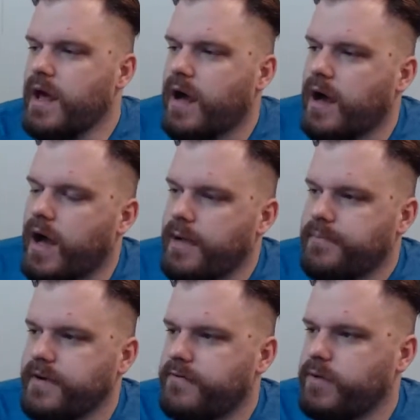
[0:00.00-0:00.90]
I
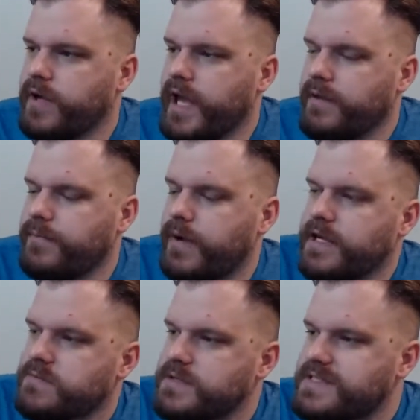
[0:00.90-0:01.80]
played 48
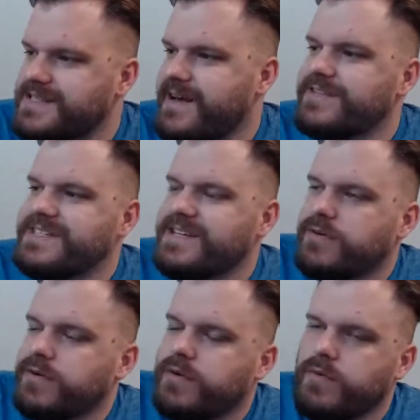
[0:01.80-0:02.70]
-117
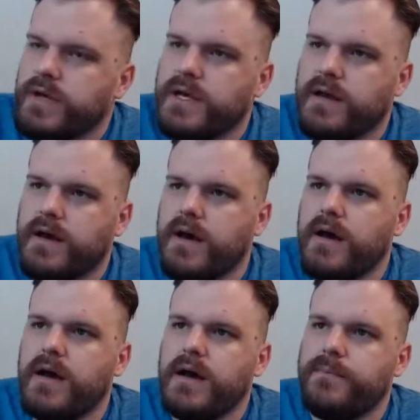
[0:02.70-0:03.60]
earlier in the week.
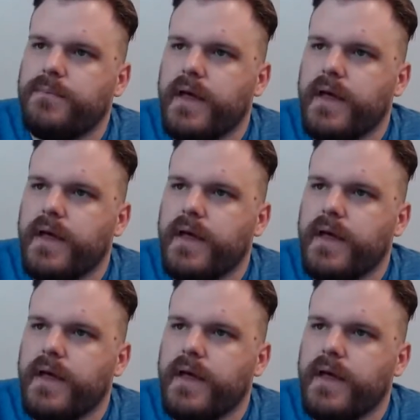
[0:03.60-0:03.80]
At